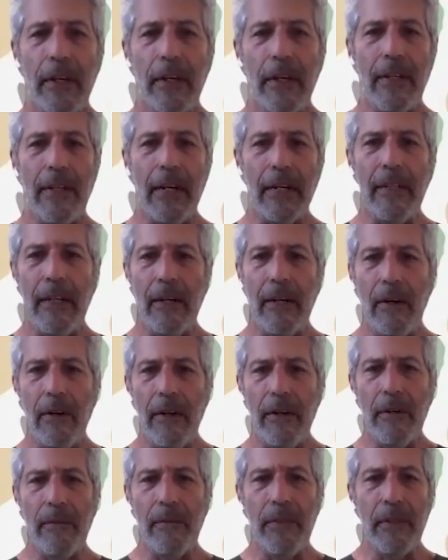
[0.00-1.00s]
Conducting our
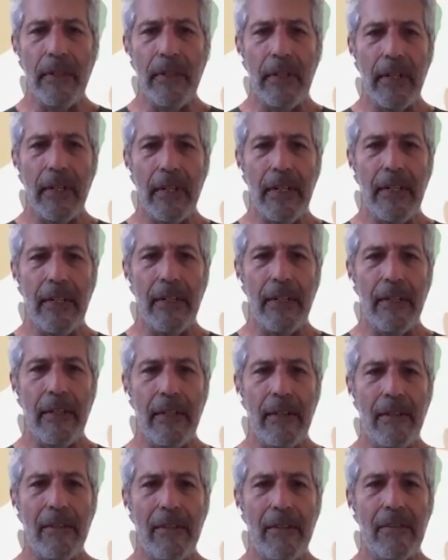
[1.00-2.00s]
interview tonight
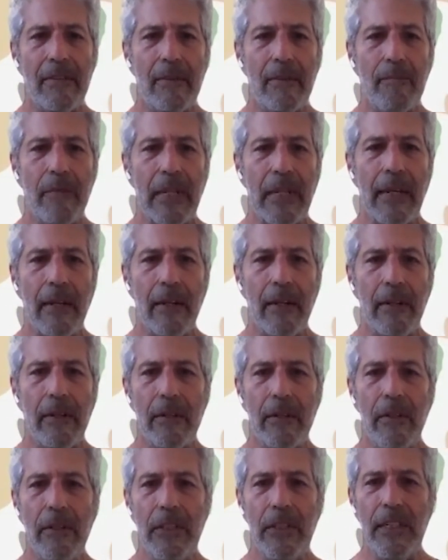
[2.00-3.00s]
is
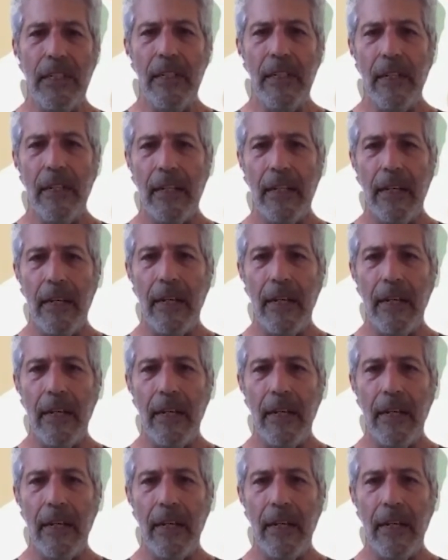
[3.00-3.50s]
Mikela Okuchi